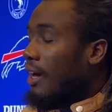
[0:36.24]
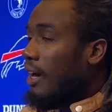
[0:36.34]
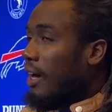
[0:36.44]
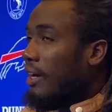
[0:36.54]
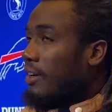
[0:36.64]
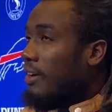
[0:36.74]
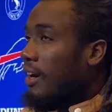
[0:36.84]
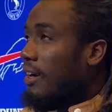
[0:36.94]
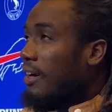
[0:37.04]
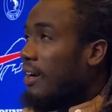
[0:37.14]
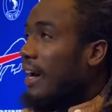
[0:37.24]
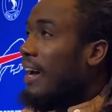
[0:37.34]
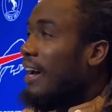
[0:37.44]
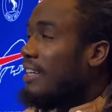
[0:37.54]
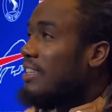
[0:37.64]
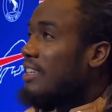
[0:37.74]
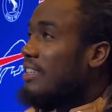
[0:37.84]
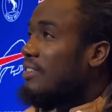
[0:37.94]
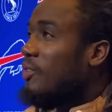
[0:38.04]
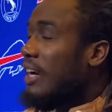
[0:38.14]
I ain't gonna lie. I actually,
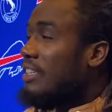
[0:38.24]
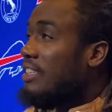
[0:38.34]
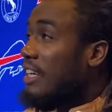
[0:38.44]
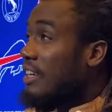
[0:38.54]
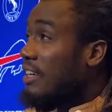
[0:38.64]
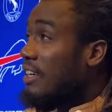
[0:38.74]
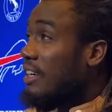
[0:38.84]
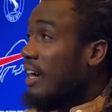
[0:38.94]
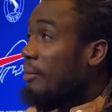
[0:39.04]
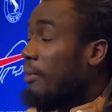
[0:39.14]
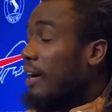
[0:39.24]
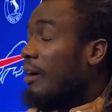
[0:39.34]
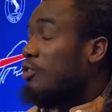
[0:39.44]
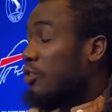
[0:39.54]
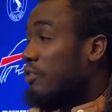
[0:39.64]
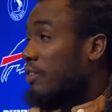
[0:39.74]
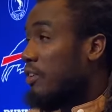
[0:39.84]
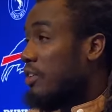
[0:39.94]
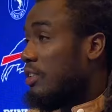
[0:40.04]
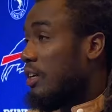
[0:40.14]
when I seen it, I was on the field
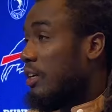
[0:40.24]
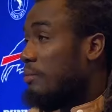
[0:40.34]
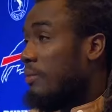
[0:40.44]
this time.